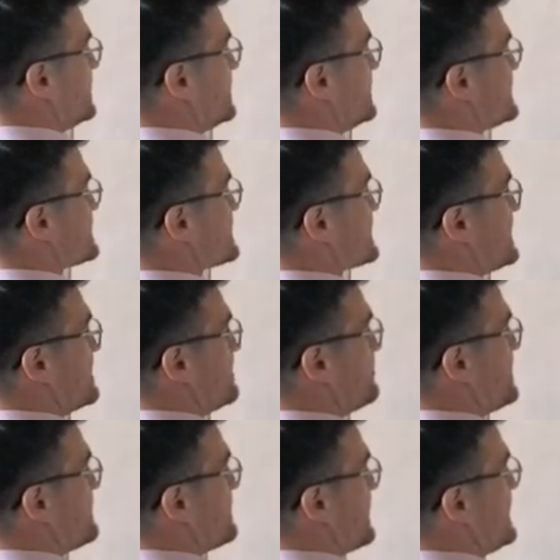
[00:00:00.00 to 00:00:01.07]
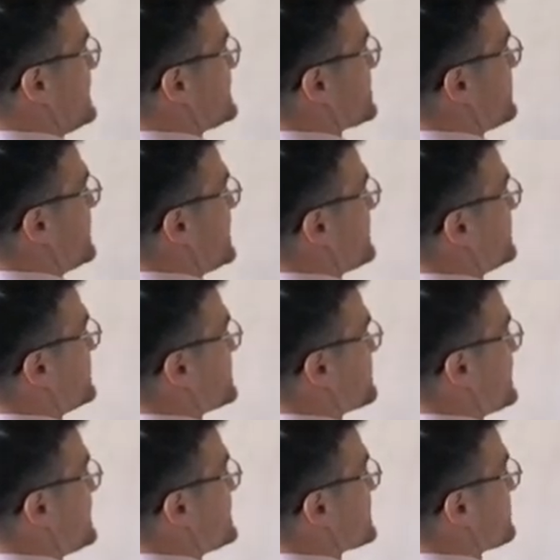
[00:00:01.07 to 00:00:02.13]
let's start with a squared plus
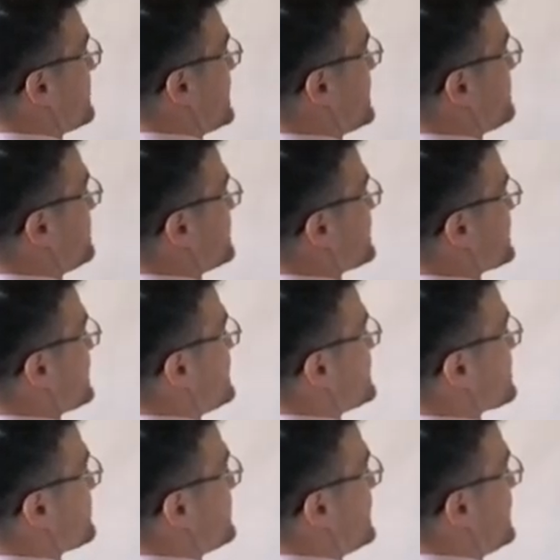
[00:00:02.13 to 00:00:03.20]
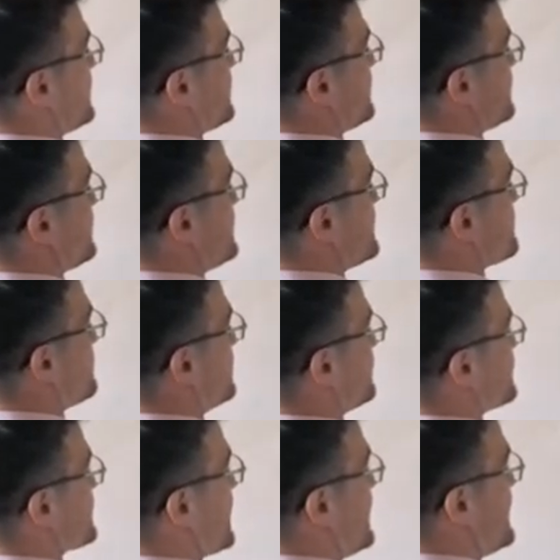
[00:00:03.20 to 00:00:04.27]
b squared plus c squared
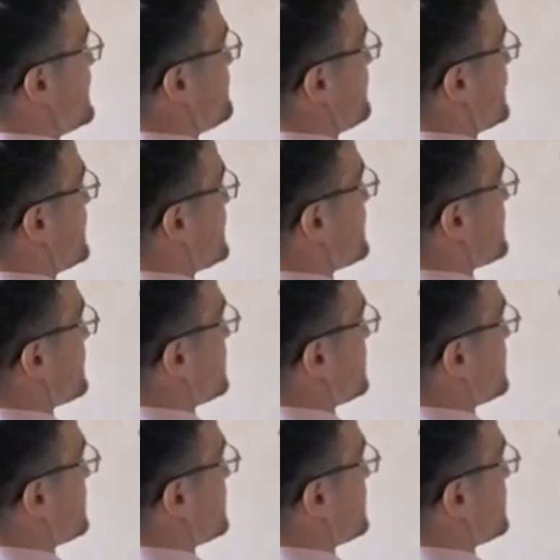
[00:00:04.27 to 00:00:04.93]
equals ab